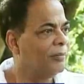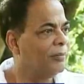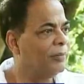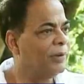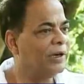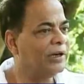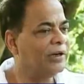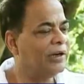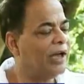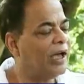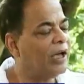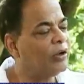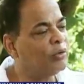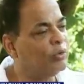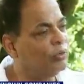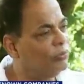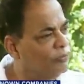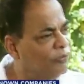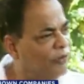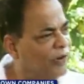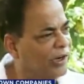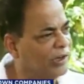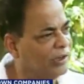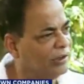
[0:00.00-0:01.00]
But I
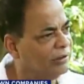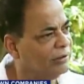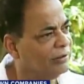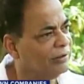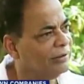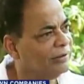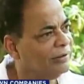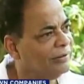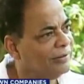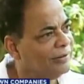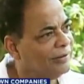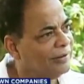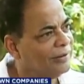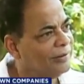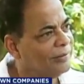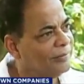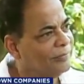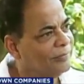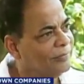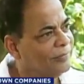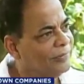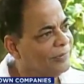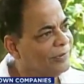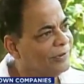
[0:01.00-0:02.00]
couldn't find.
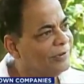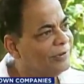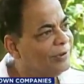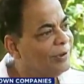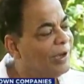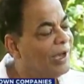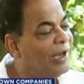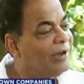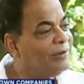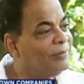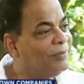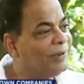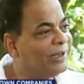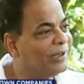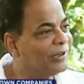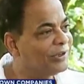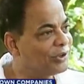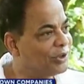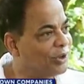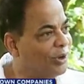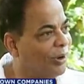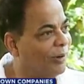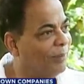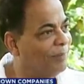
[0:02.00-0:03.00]
So I had to make a
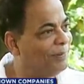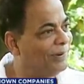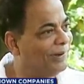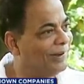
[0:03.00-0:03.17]
shop.